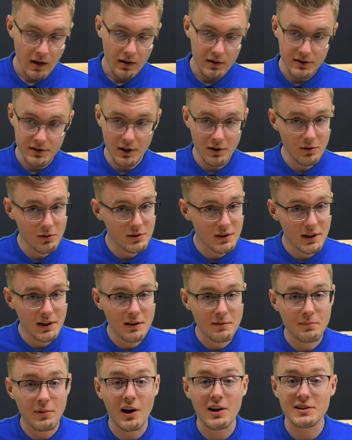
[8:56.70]
So
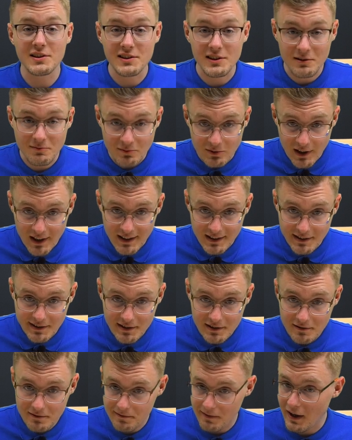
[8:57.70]
the Partizan brand,
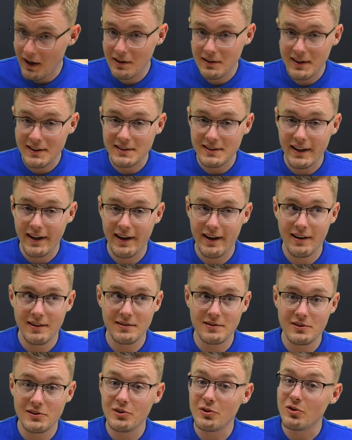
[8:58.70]
founded
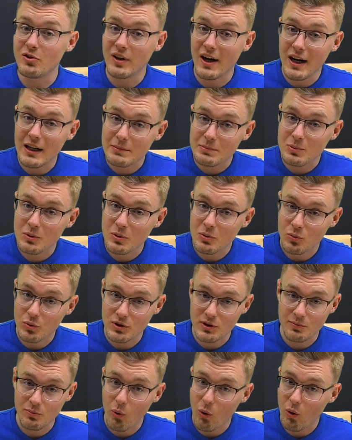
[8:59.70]
in Europe,
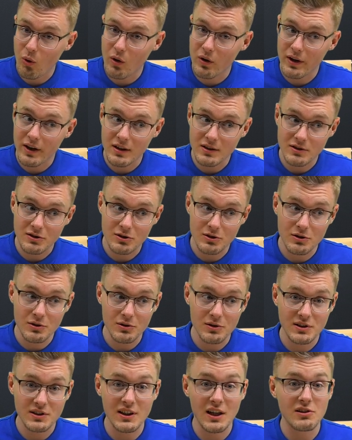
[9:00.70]
was born in
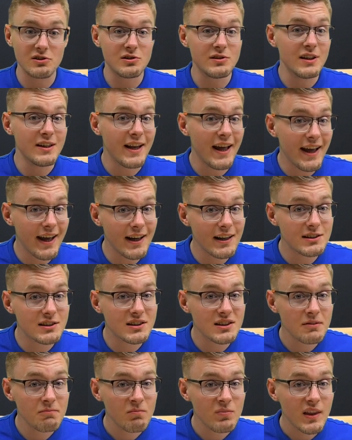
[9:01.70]

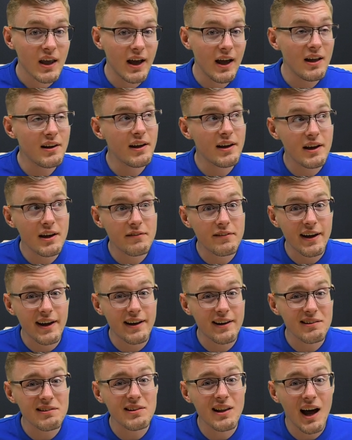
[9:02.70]
2008 and they have
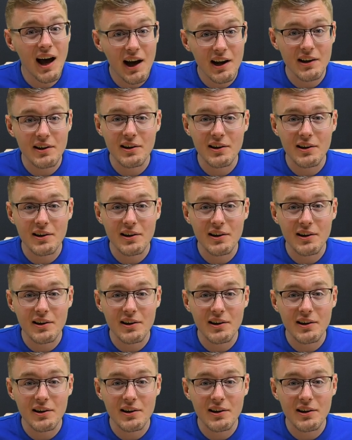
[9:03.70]
a lot